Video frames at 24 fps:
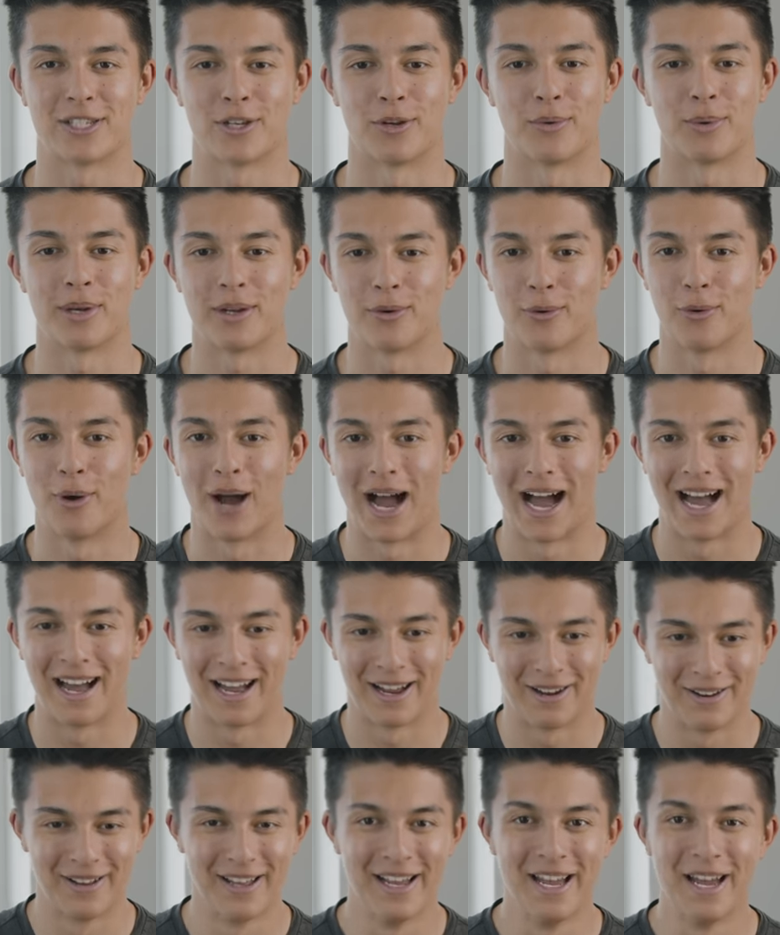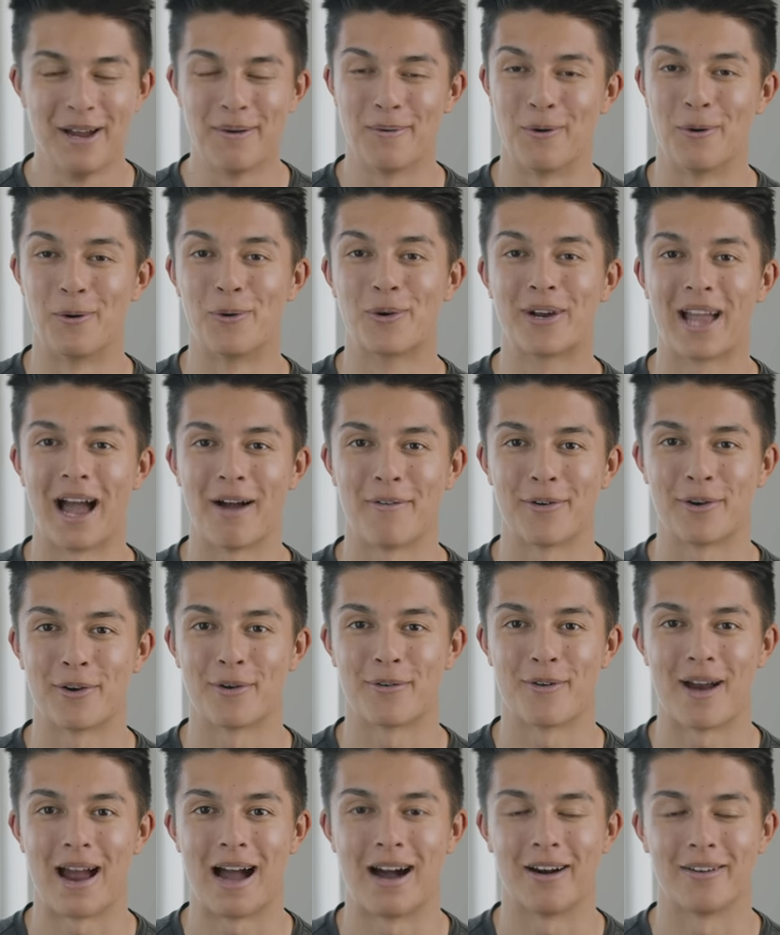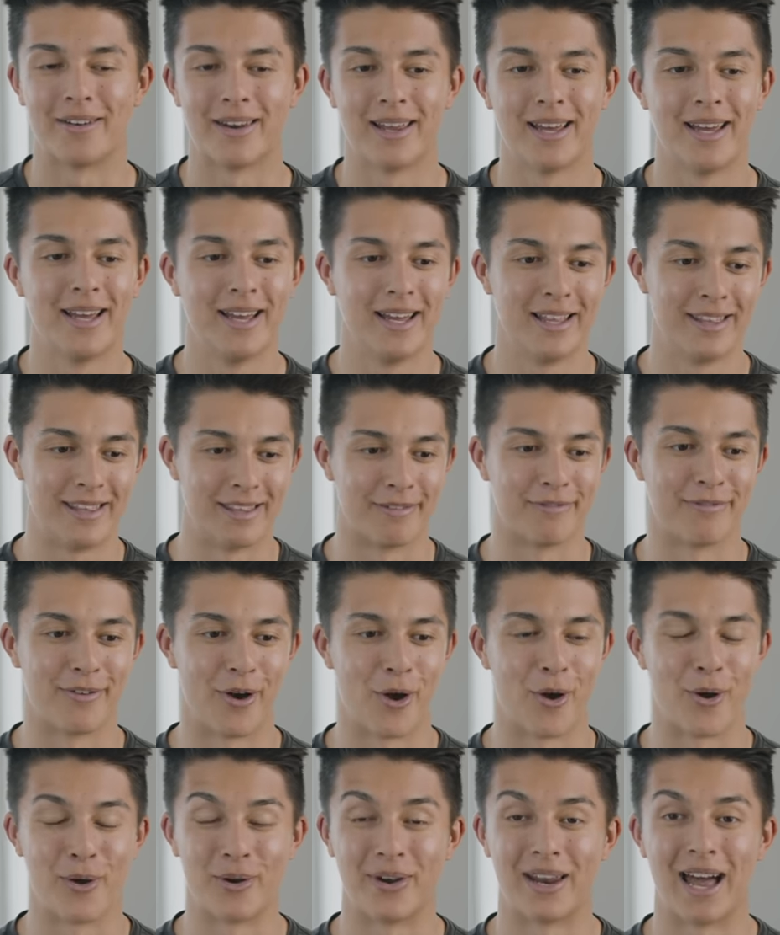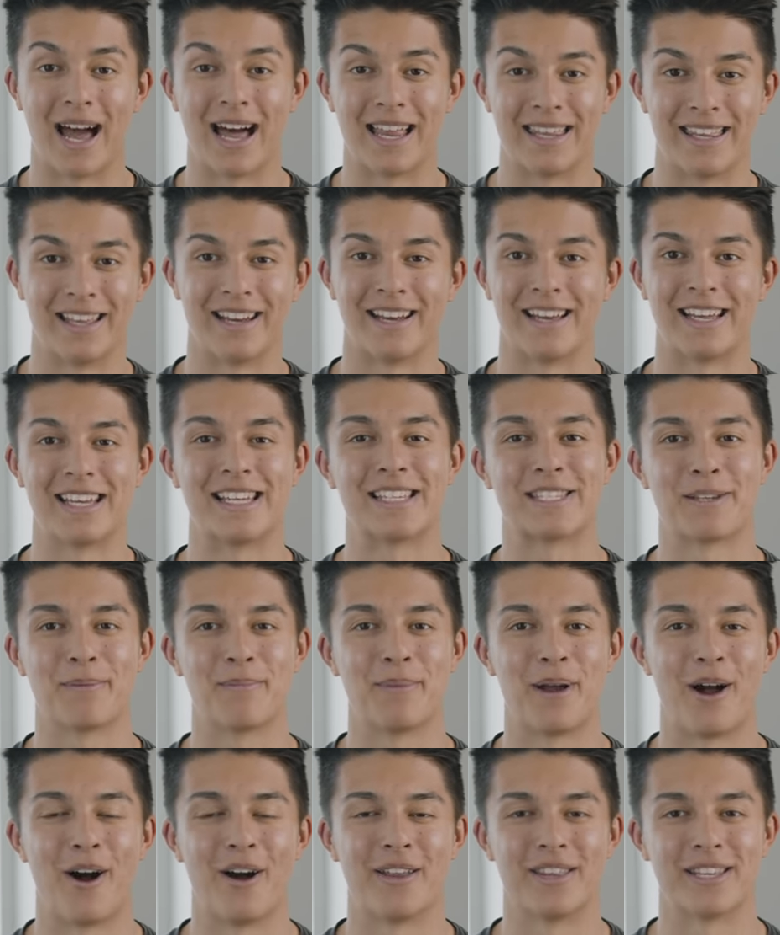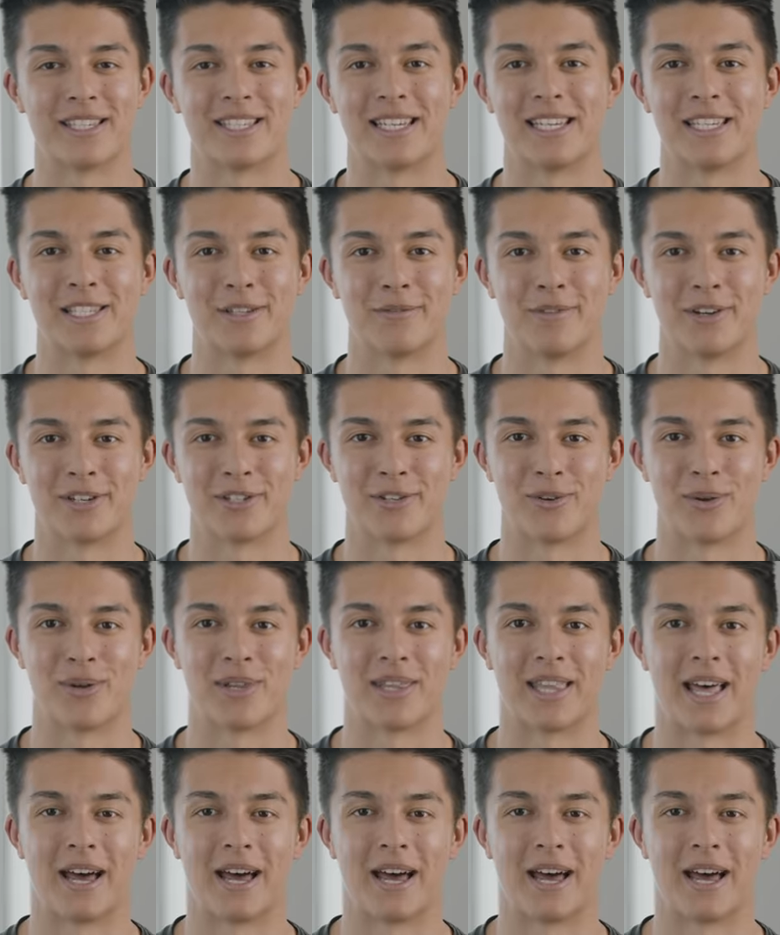So we're all gathered around the phone, and here's some behind the scenes of us doing